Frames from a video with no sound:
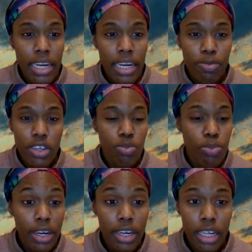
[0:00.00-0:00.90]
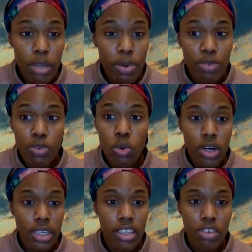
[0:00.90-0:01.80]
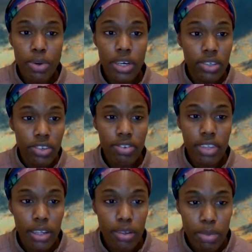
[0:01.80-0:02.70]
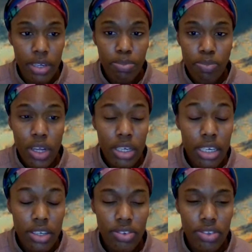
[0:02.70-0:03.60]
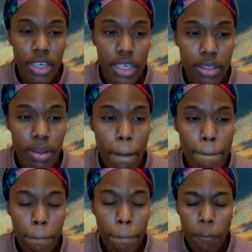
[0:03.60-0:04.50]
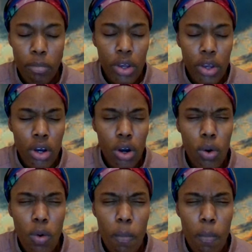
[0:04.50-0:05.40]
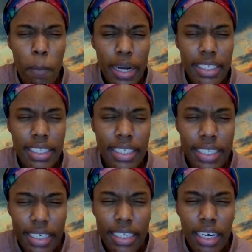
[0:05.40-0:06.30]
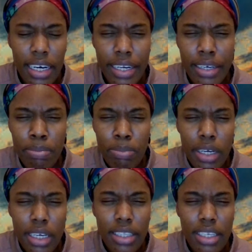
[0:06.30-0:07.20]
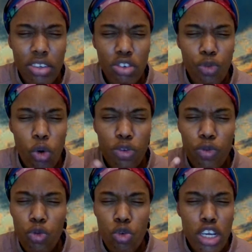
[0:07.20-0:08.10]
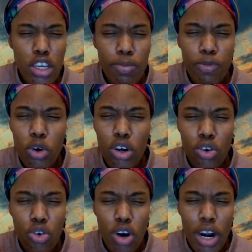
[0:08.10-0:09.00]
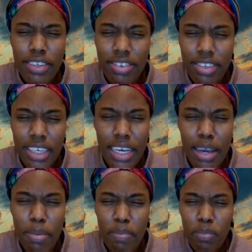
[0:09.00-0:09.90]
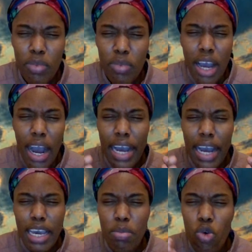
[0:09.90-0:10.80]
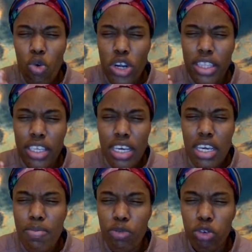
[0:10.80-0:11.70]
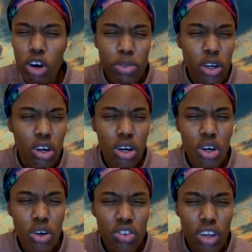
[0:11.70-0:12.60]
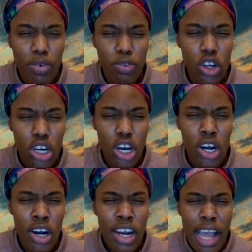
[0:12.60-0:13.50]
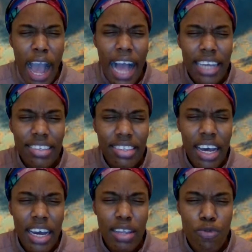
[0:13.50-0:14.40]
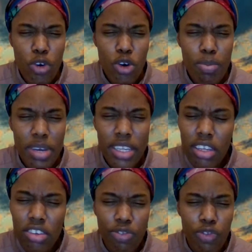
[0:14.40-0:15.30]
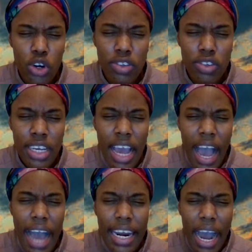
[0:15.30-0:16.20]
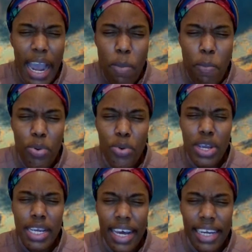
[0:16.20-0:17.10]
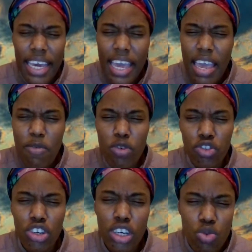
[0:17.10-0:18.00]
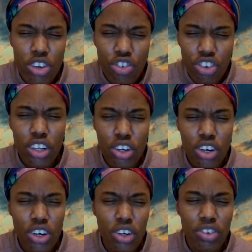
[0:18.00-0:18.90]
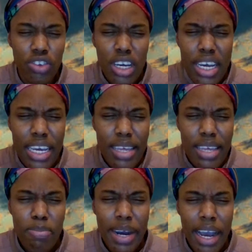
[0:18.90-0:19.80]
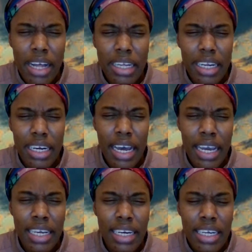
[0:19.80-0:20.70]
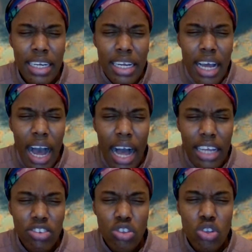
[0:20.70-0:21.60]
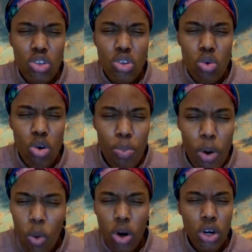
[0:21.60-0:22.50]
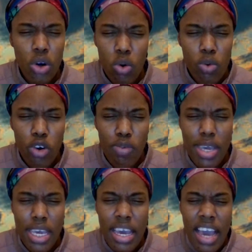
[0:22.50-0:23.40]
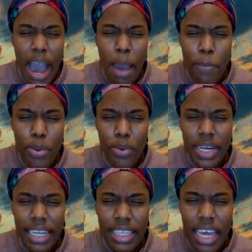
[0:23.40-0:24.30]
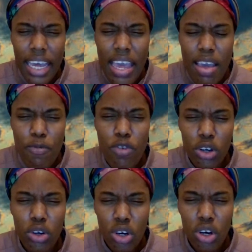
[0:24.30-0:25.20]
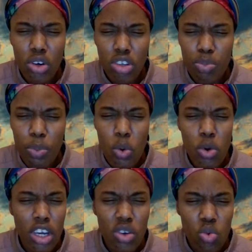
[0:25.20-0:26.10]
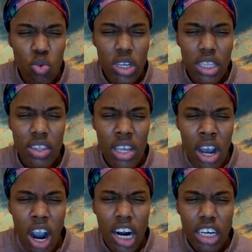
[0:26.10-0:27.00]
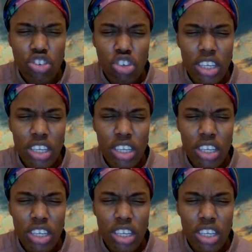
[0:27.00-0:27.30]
And if this prayer help, if you want this prayer, just tell me. Let us start. Almighty God, it is for freedom for Christ came. I am redeemed from the curse of the law. I stand firm in this verse and I pray that every generational curse in my alkaline has no power over me. I pray that every curse spoken, written, or